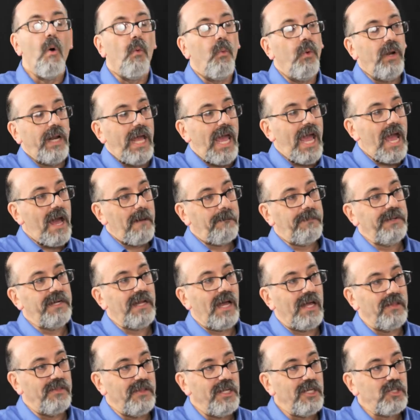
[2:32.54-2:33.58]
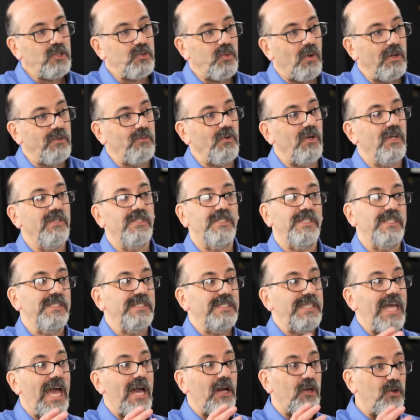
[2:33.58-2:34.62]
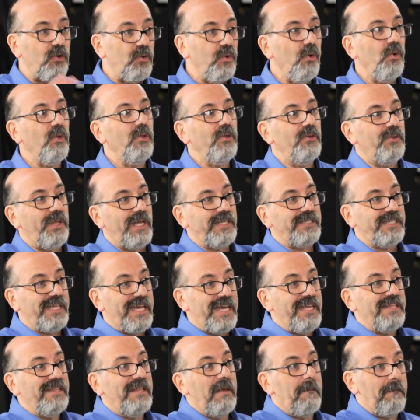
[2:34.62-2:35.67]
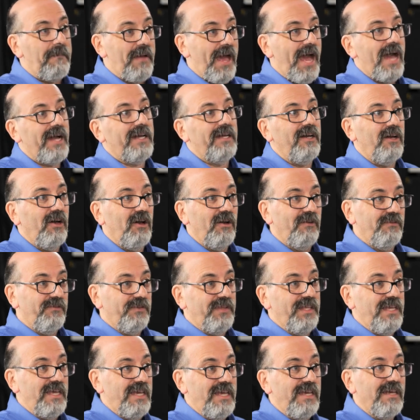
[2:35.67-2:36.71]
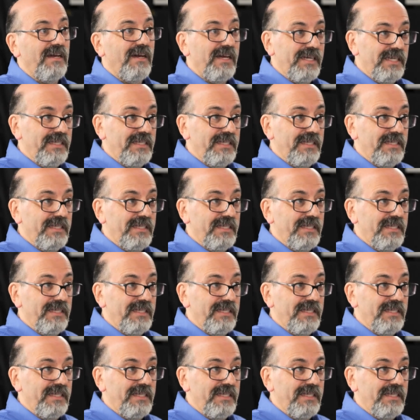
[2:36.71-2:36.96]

What happened on this one is that cooler that's in the back of the